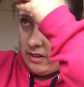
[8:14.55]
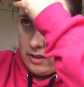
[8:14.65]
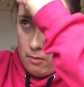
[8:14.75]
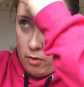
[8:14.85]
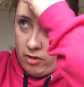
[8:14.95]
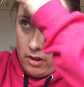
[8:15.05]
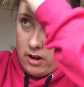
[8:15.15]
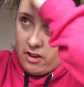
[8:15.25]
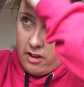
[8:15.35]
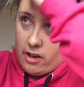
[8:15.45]
So I'm just
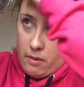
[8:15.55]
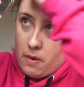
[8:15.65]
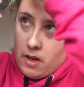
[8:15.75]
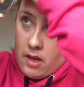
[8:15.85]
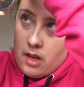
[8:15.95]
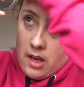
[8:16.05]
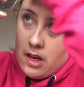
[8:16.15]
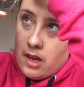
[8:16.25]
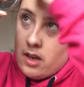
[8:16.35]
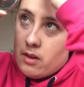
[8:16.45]
going to
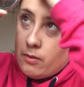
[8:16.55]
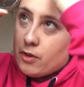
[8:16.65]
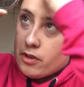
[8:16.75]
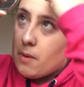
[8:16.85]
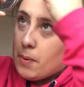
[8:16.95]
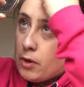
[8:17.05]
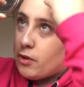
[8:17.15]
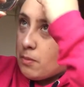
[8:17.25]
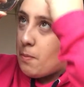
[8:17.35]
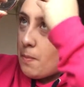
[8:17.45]
put
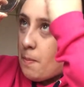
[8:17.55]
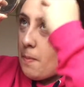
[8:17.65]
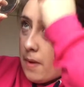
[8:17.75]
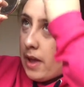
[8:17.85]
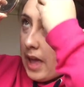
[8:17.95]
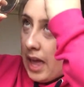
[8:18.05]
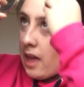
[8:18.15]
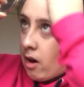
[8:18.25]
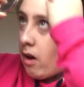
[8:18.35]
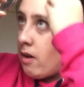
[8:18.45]
some
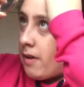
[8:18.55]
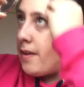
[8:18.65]
here.